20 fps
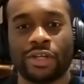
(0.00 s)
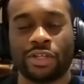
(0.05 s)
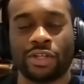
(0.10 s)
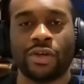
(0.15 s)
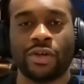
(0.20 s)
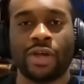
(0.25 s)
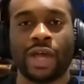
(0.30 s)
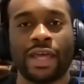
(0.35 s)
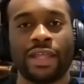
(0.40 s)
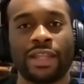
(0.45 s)
you
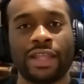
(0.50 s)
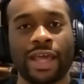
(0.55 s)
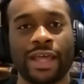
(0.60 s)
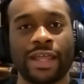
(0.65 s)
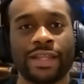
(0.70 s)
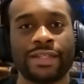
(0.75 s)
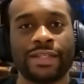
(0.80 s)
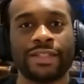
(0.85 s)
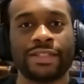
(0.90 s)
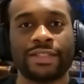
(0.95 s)
know, and
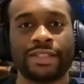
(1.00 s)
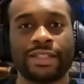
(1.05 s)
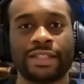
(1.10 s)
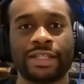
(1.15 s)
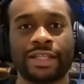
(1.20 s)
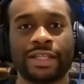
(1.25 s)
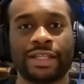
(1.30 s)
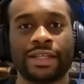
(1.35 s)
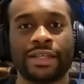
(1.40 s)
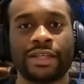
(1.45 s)
and
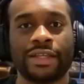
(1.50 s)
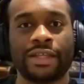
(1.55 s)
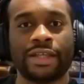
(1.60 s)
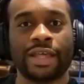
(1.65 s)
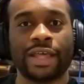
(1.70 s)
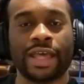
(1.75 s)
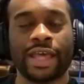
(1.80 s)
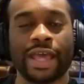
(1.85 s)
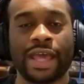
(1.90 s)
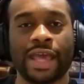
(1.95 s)

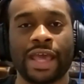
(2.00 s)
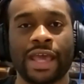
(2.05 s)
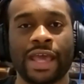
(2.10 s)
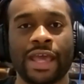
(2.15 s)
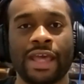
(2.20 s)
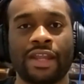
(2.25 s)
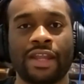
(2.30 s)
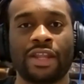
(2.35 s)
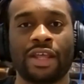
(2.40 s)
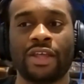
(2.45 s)

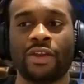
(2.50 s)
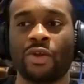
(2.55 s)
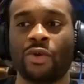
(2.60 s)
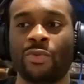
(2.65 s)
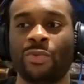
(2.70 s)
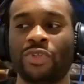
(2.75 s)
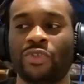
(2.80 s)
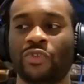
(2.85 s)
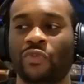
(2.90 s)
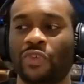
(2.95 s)
it, it
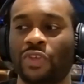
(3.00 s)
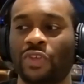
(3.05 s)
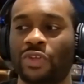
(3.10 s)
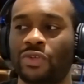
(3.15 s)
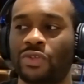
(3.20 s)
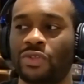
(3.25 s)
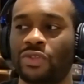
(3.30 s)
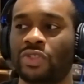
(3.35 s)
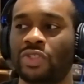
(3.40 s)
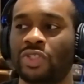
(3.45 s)
almost
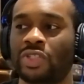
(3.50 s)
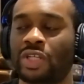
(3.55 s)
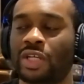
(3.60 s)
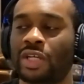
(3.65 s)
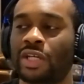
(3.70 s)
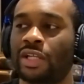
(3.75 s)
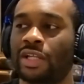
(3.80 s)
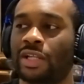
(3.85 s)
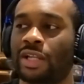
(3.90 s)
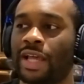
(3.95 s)
feels
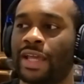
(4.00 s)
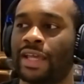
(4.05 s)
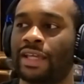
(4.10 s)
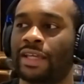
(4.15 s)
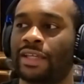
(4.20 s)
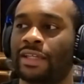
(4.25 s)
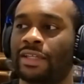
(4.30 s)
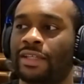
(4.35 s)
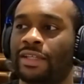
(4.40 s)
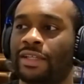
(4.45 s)

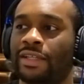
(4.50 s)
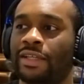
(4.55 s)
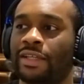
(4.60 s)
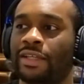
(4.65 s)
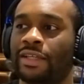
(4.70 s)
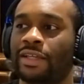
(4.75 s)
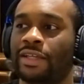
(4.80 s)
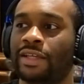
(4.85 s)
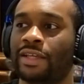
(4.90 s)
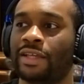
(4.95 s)
like
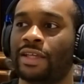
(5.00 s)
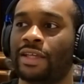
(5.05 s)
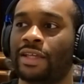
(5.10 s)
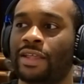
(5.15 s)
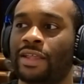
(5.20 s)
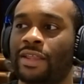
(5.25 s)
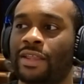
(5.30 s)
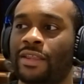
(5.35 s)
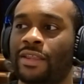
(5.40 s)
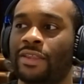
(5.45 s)

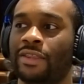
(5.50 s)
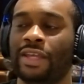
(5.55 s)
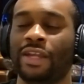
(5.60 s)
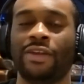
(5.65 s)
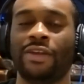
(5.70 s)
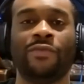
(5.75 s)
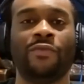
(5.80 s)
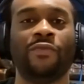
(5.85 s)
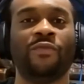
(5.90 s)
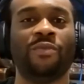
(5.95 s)

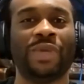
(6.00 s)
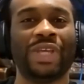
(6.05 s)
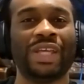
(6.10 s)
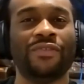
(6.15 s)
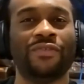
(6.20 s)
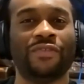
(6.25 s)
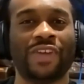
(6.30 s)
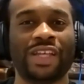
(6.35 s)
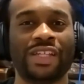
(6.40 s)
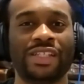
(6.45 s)
they're being
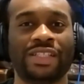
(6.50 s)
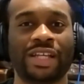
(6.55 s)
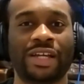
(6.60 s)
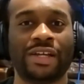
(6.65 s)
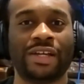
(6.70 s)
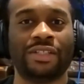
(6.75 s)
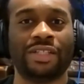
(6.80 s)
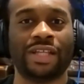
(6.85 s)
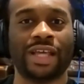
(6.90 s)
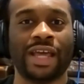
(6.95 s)
phased
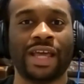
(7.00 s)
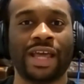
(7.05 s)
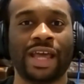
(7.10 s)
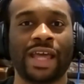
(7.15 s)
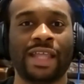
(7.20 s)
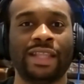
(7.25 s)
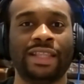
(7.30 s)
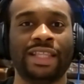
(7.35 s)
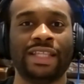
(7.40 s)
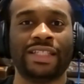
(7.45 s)
out.
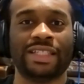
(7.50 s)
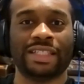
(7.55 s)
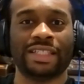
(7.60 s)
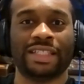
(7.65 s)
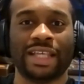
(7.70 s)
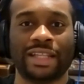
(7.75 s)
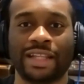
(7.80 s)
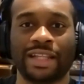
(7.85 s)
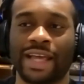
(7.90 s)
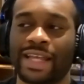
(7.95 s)
And this is
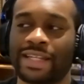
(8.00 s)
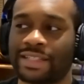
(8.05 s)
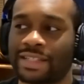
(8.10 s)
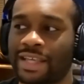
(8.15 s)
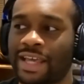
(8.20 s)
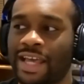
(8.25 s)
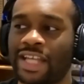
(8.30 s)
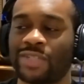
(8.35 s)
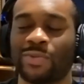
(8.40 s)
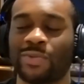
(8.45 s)
their last
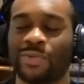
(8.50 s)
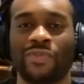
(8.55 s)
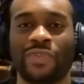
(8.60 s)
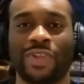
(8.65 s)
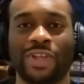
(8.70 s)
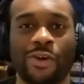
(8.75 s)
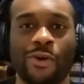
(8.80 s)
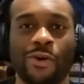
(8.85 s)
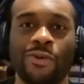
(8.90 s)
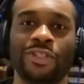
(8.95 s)
gasp of
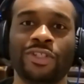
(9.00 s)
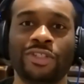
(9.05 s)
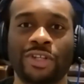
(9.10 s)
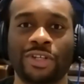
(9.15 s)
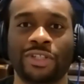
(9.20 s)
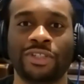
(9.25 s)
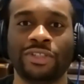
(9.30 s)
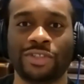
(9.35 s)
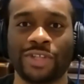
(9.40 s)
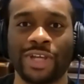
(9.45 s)
like holding
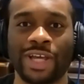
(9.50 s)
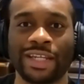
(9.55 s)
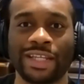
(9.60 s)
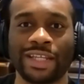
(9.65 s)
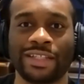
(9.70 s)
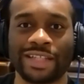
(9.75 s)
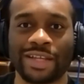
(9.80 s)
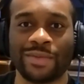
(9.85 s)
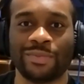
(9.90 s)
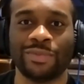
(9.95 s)
on to any
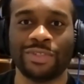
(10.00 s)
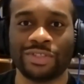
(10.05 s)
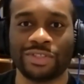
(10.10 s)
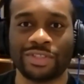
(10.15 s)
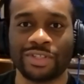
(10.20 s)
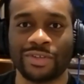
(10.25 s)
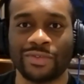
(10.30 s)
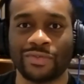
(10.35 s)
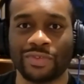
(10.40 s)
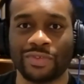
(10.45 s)
semblance
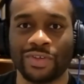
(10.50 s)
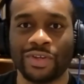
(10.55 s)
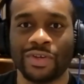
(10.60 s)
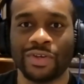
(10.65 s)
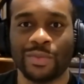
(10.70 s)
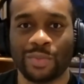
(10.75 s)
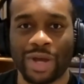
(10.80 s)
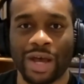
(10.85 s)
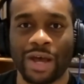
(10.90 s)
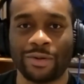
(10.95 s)
of
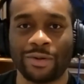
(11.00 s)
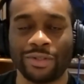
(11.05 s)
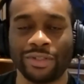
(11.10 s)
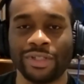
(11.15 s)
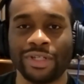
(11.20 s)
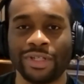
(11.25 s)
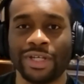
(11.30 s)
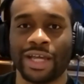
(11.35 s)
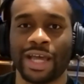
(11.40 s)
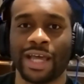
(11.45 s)
power.
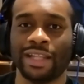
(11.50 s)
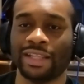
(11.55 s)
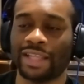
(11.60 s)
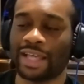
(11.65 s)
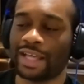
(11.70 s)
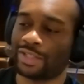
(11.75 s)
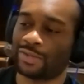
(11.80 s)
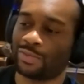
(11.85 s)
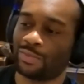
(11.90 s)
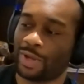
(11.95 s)
And
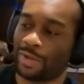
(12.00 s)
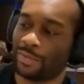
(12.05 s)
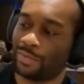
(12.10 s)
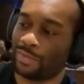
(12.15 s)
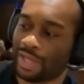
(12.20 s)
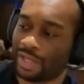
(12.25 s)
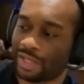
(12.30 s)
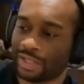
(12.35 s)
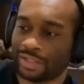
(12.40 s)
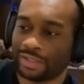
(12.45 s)
that's by
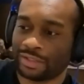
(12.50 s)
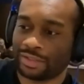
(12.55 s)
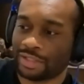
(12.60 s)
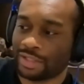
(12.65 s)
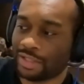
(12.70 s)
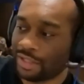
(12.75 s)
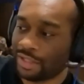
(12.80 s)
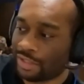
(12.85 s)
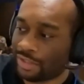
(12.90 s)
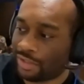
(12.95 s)
making
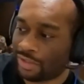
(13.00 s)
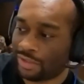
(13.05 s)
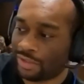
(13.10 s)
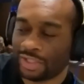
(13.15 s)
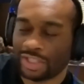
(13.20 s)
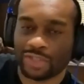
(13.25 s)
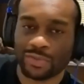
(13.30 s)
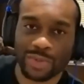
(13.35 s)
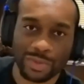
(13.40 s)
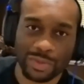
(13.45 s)

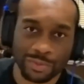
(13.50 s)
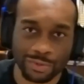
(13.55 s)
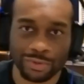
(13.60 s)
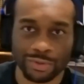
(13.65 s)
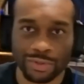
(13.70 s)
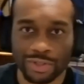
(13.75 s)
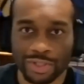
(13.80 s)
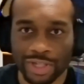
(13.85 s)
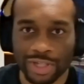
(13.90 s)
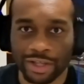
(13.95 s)
these people
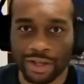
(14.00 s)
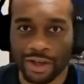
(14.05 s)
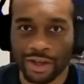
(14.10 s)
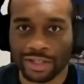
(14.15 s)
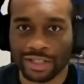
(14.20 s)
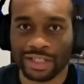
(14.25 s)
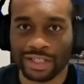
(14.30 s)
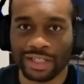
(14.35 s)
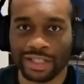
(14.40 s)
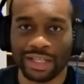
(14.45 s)
look like
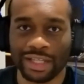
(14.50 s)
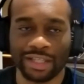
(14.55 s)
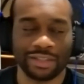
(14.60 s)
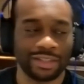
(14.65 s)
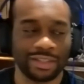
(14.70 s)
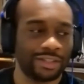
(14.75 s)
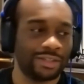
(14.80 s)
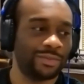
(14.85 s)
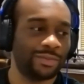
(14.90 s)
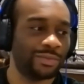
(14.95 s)
underneath
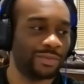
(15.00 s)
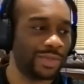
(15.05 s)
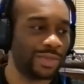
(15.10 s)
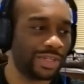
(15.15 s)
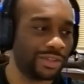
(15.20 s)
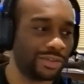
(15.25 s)
and make,